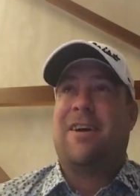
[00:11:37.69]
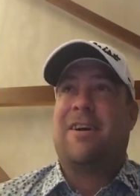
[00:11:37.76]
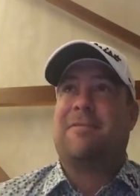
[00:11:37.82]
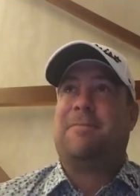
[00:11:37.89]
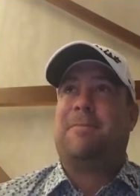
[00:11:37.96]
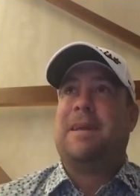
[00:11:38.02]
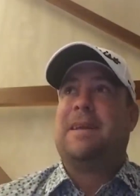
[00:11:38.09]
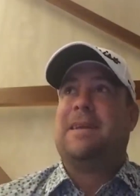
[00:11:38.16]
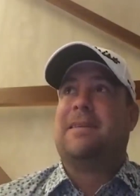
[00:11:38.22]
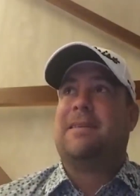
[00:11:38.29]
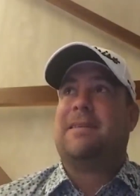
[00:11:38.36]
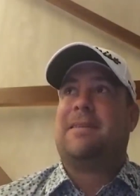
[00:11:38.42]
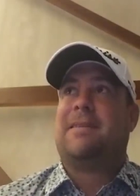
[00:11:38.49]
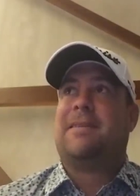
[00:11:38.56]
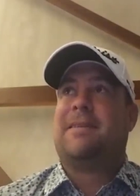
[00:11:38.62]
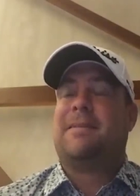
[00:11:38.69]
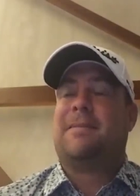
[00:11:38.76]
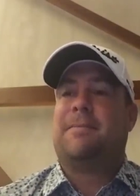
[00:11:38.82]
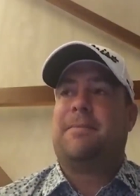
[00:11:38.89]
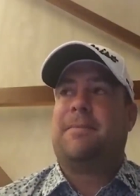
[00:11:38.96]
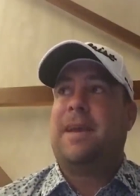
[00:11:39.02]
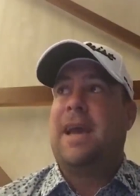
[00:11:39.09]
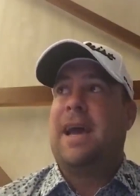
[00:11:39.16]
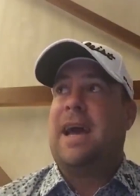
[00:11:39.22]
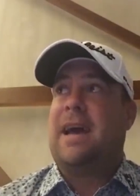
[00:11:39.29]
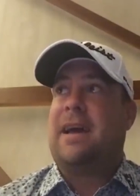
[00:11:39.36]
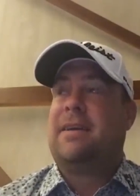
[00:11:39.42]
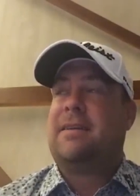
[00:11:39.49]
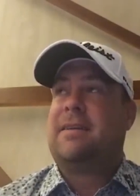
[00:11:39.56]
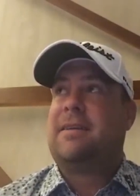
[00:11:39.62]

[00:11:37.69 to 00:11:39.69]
I've been, I think